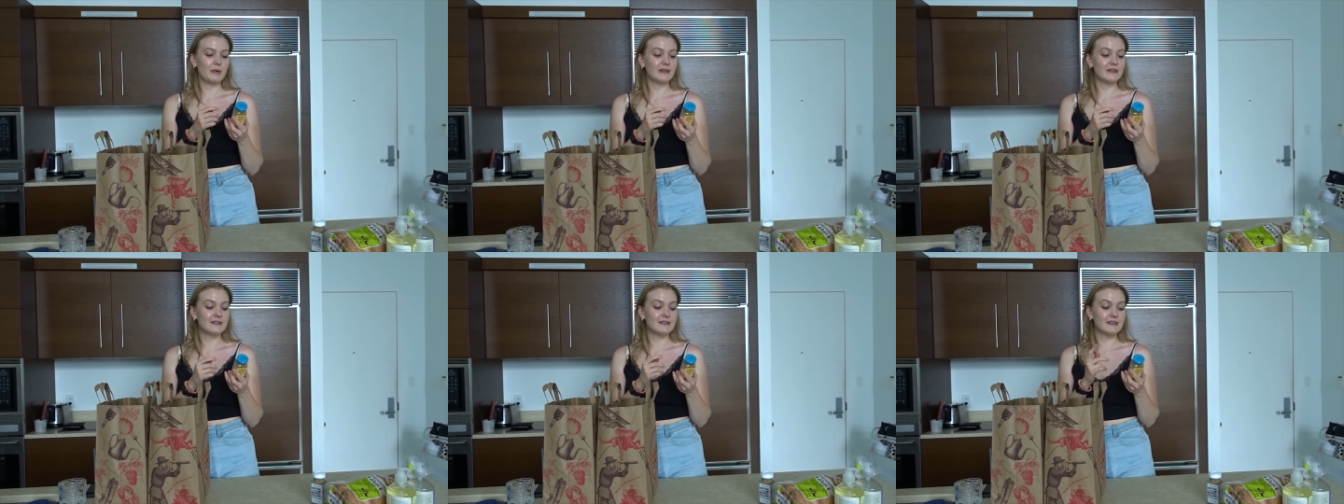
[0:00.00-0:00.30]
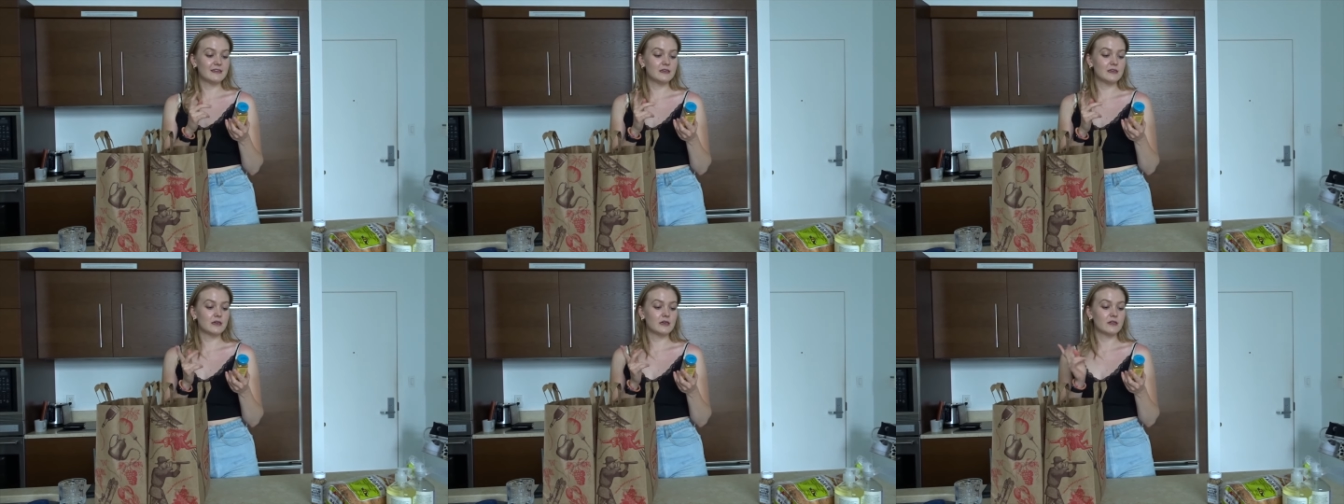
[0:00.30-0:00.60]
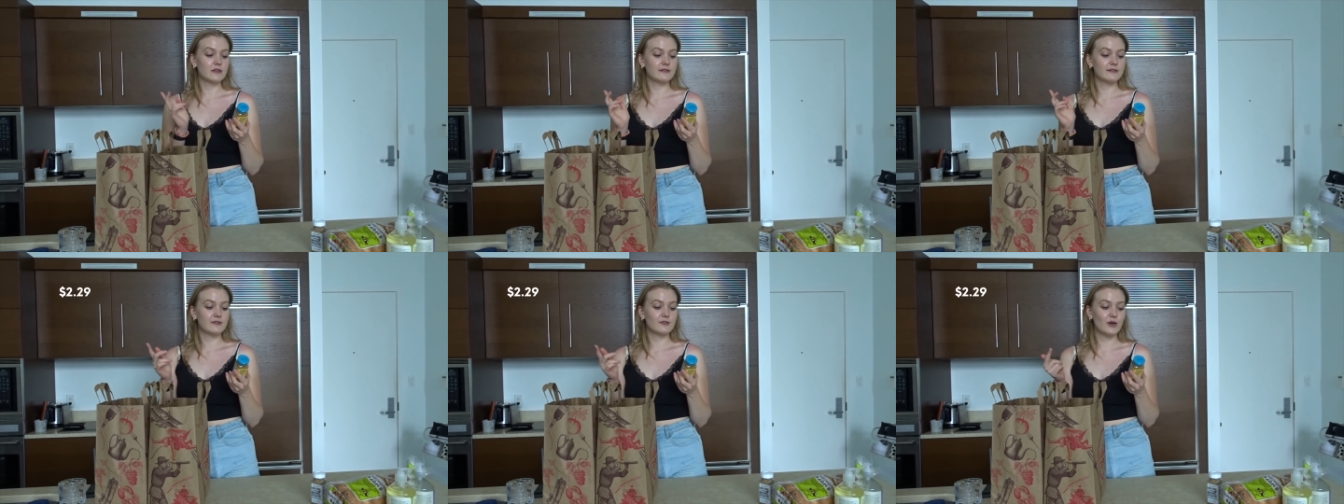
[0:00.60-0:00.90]
It's
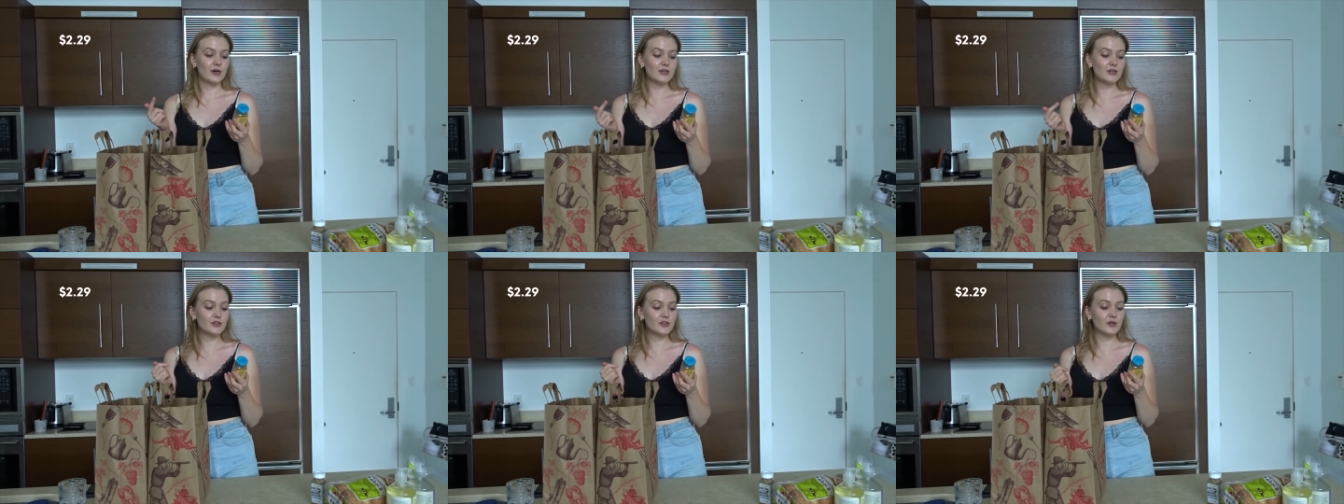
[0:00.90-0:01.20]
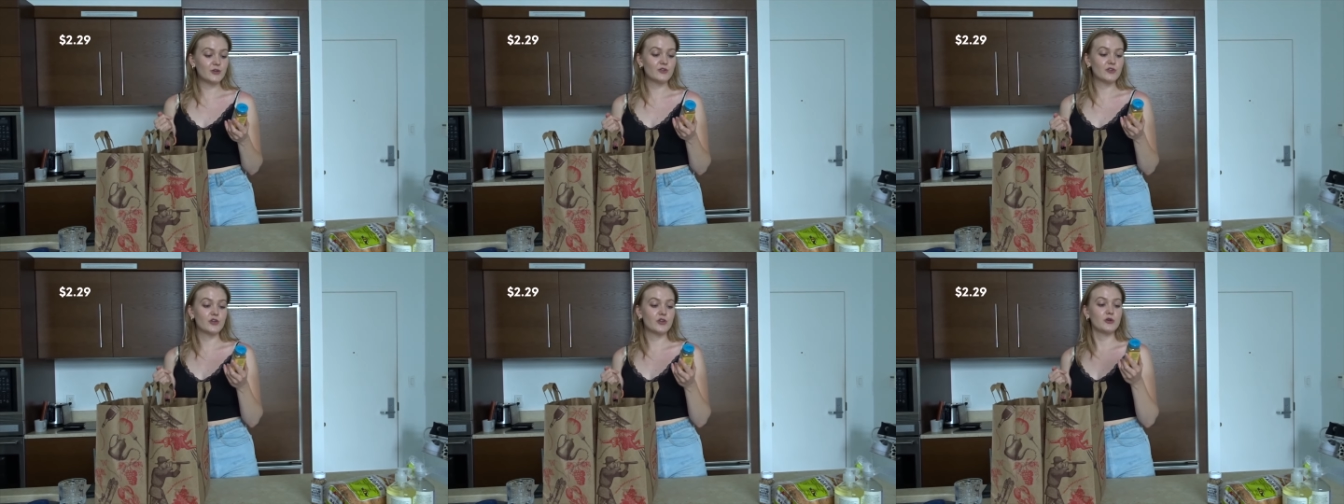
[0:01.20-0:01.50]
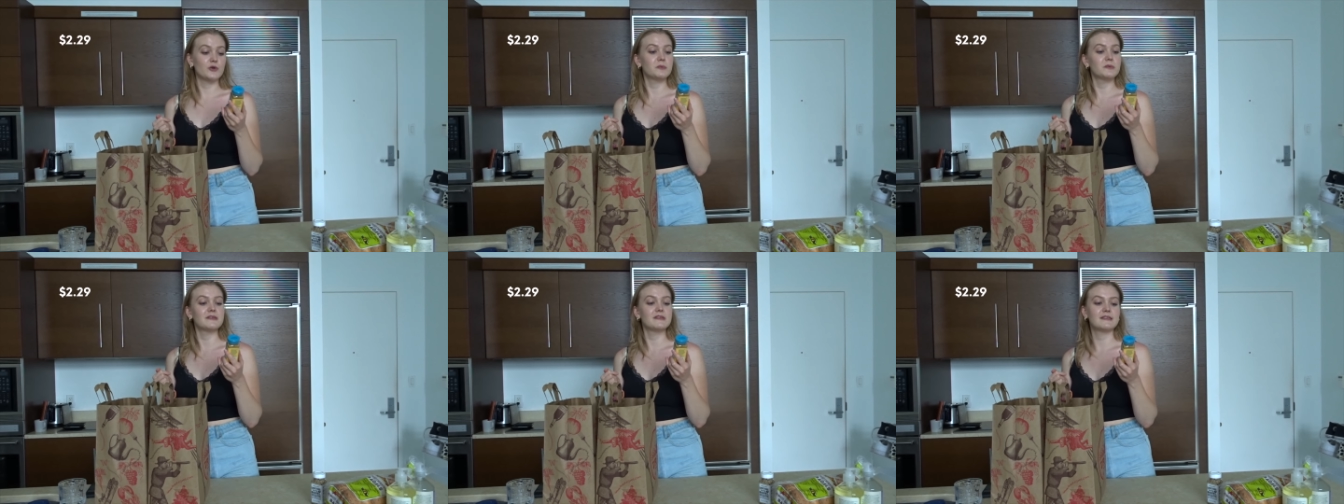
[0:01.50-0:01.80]
the Trader Joe's
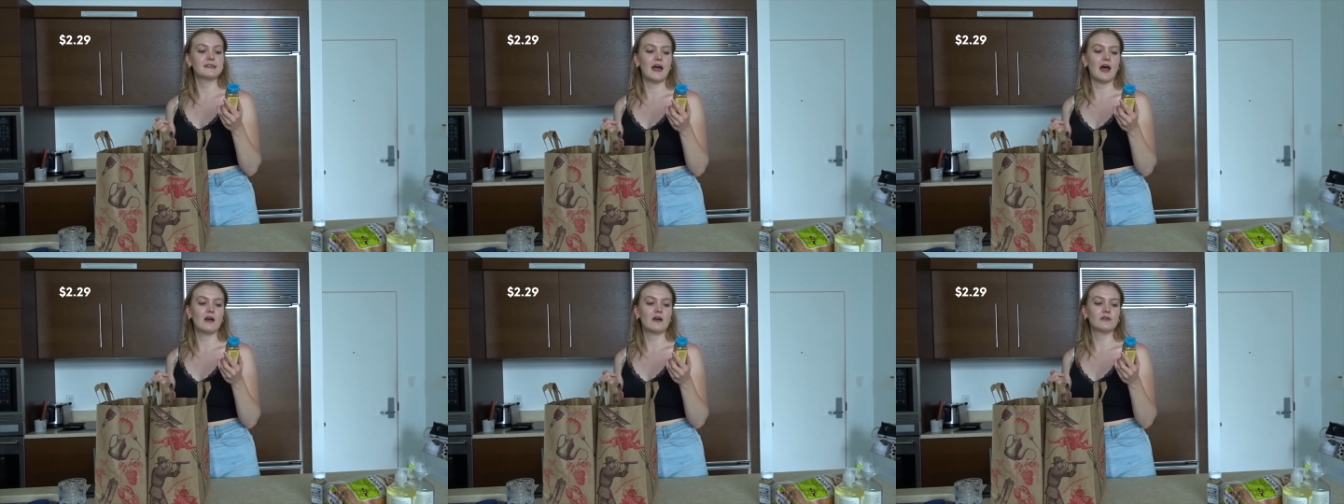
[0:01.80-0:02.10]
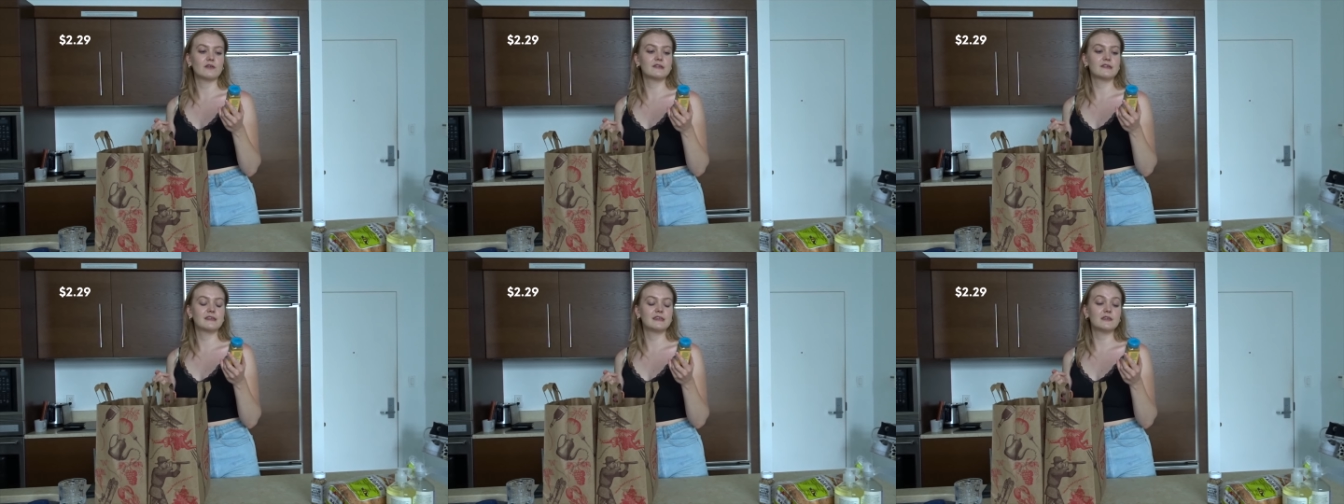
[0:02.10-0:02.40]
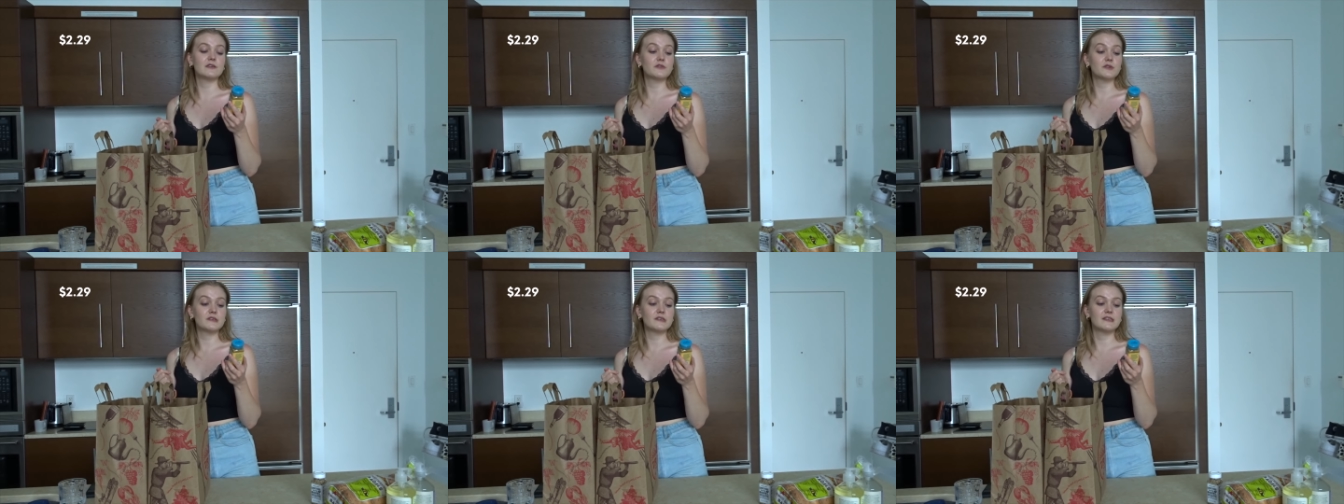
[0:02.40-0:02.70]
Cuban style
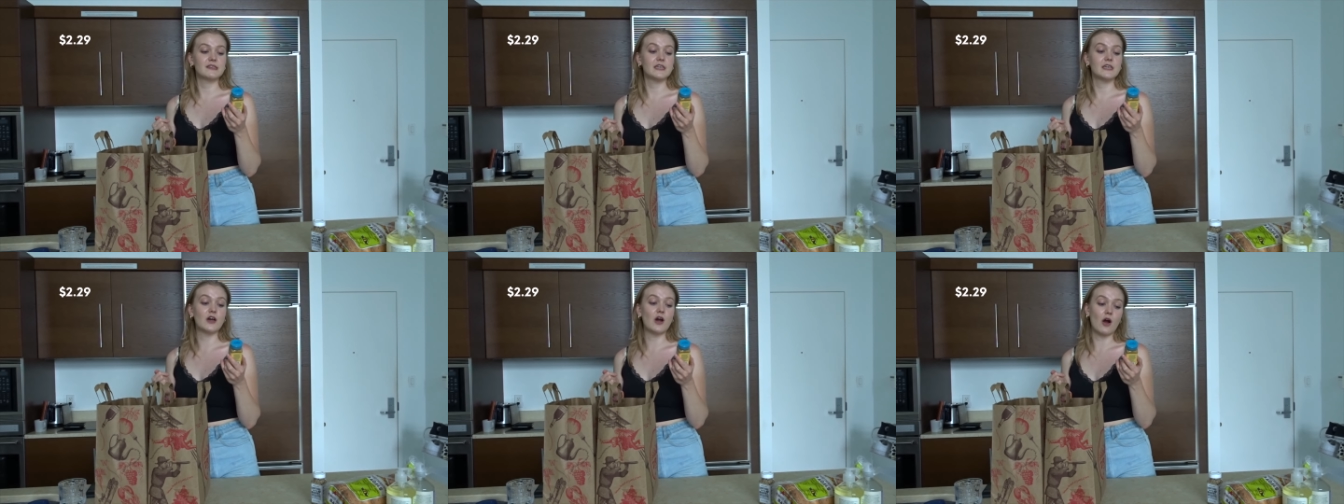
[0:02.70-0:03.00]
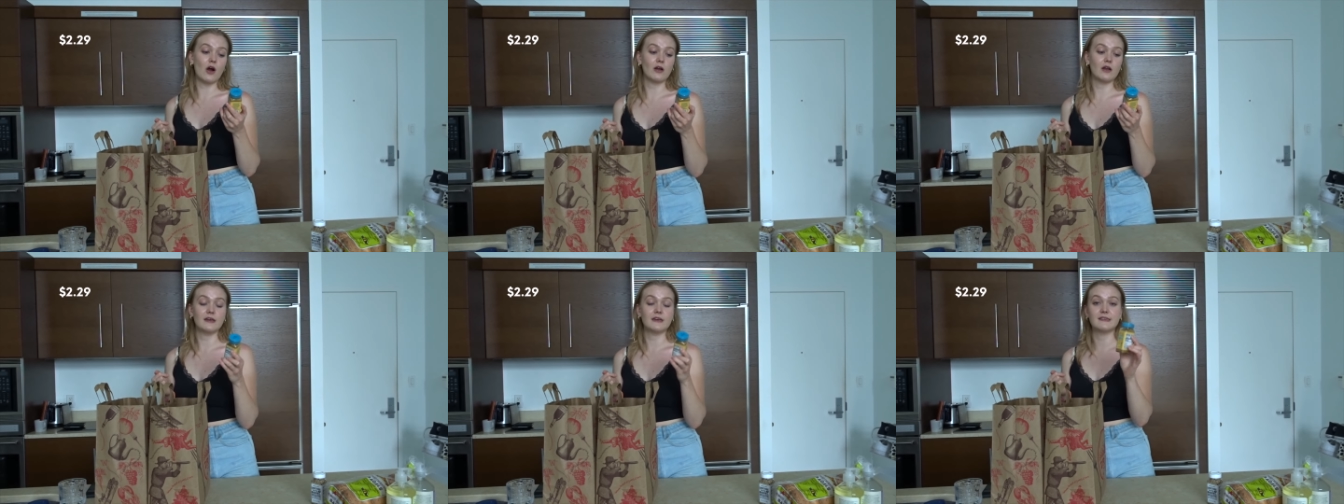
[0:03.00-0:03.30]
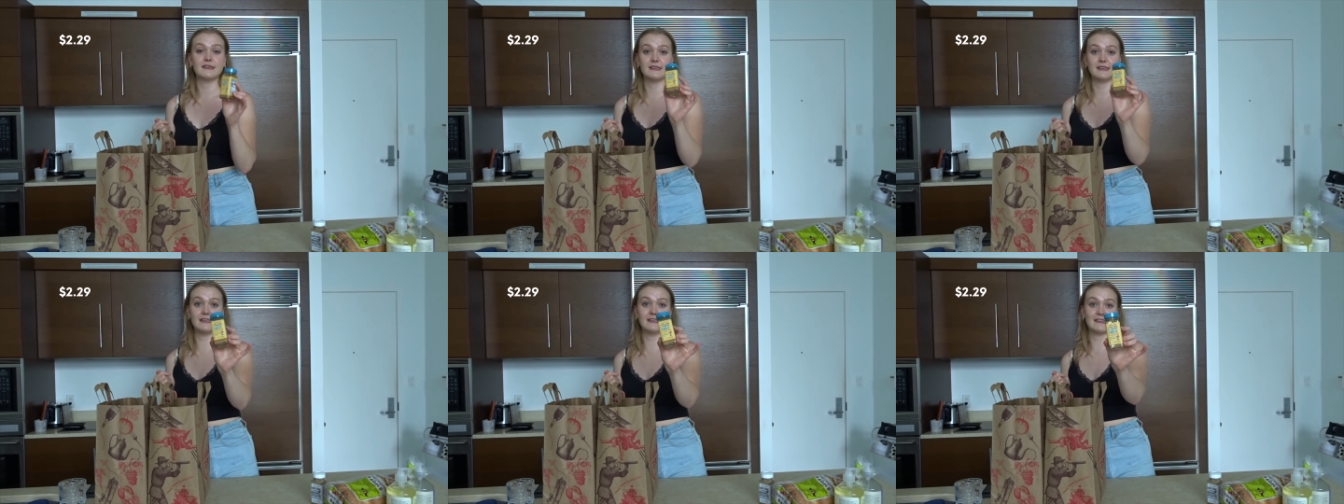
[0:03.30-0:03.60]
citrusy garlic
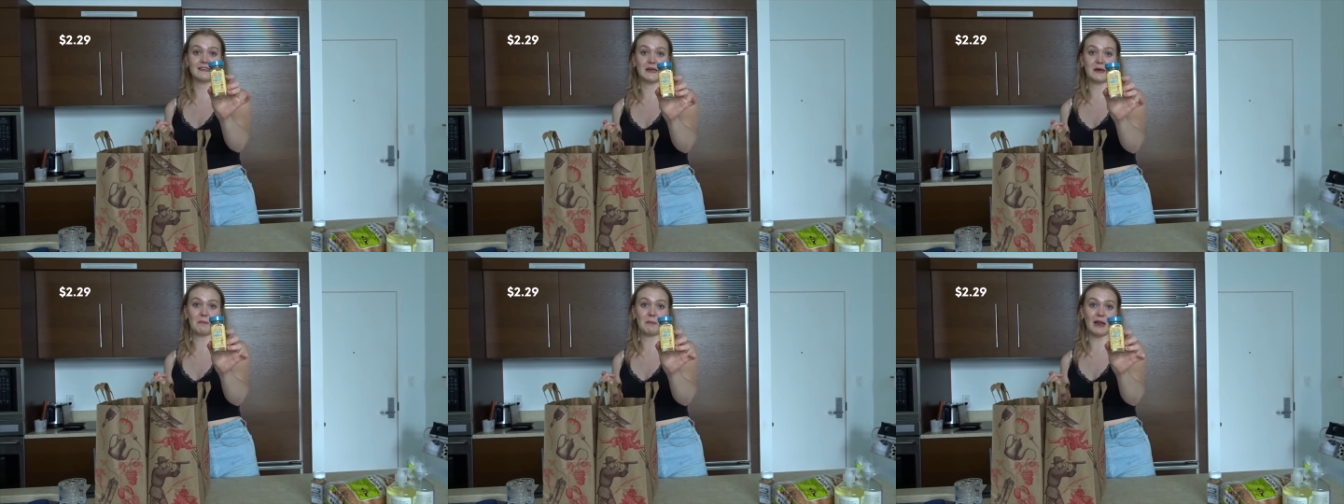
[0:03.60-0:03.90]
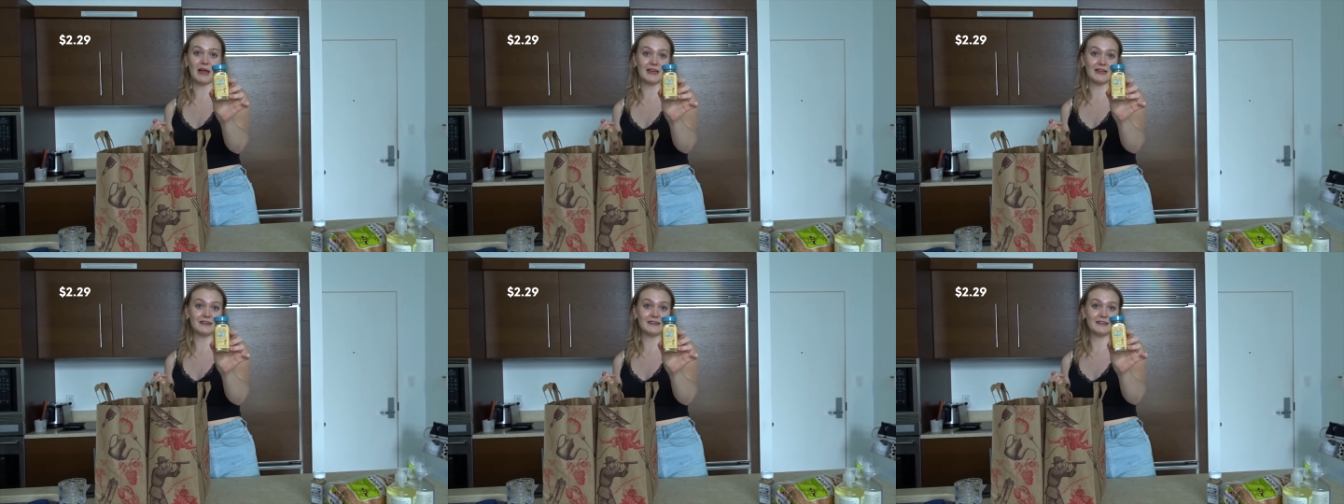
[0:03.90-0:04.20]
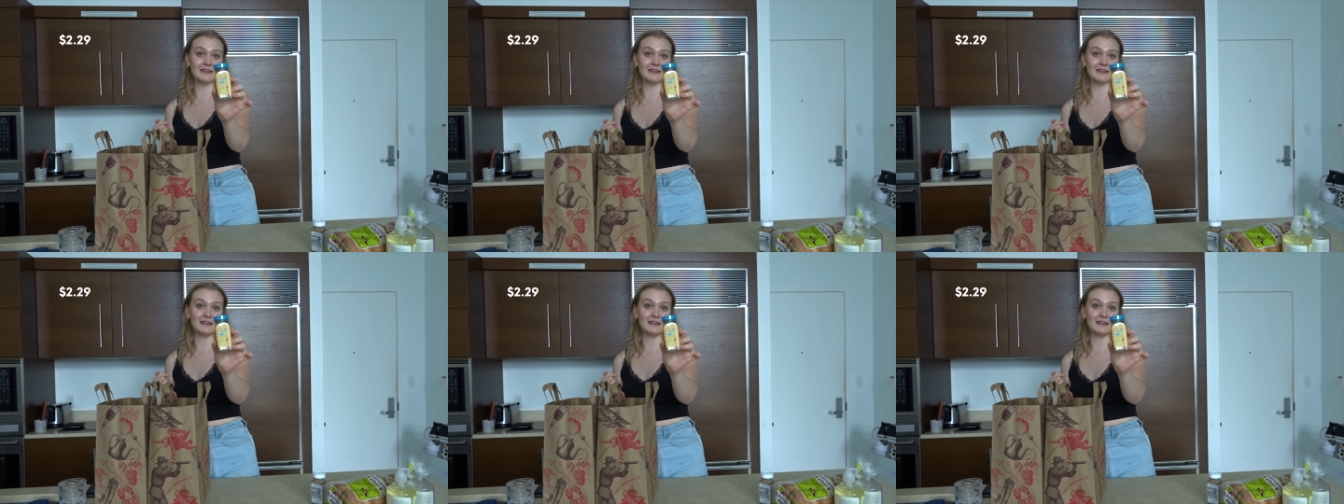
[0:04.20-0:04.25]
seasoning blend.